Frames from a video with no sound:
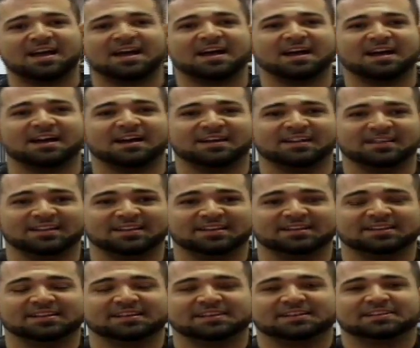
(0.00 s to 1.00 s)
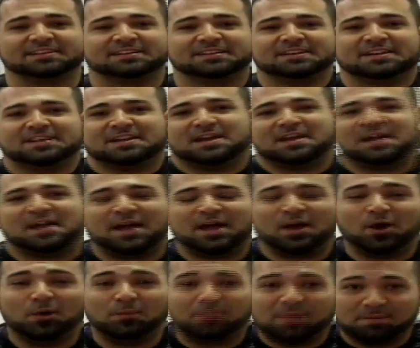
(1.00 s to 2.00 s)
ah.
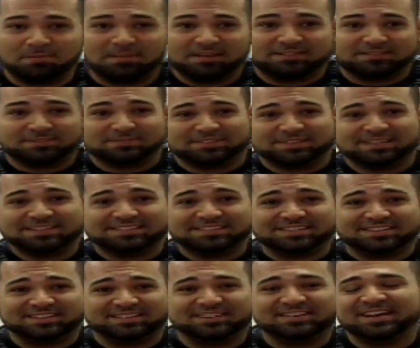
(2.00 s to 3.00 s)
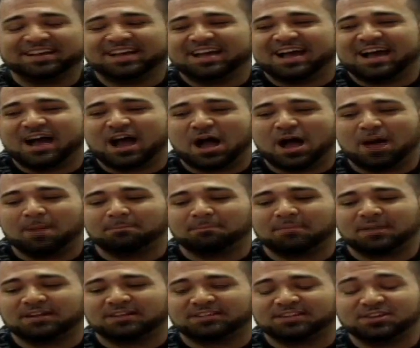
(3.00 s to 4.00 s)
I hope that makes some sense to you.
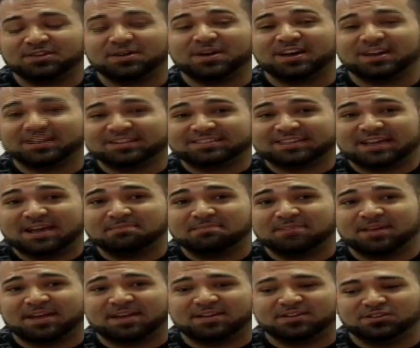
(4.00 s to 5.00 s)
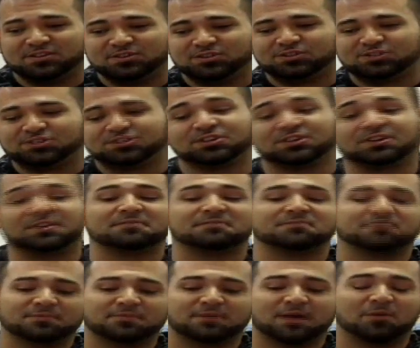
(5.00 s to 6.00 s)
I'll tell you ahead of time that
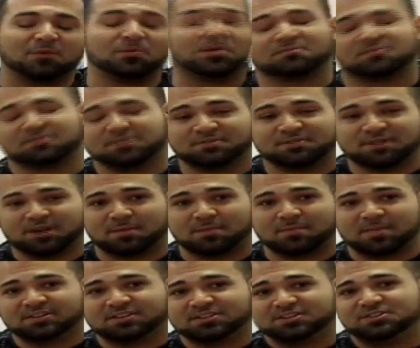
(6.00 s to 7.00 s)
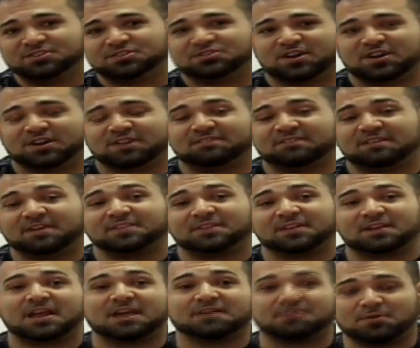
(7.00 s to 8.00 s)
I wouldn't really recommend to you trying to find
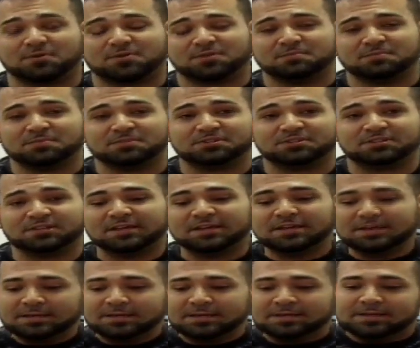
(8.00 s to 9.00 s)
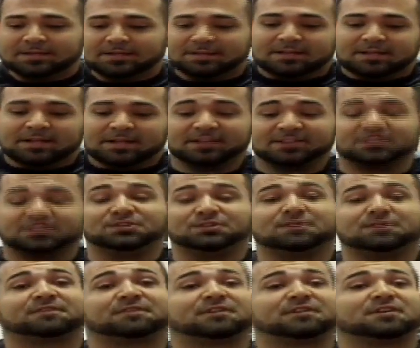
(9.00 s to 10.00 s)
the clave within music until
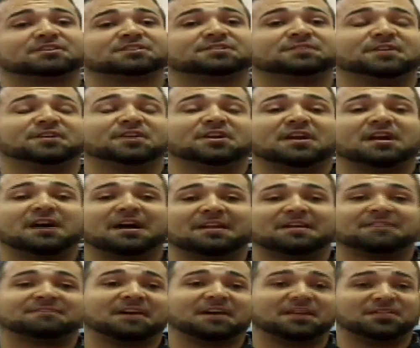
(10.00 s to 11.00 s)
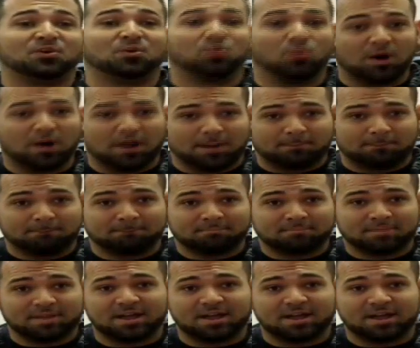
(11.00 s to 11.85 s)
you first figured out how to find the one.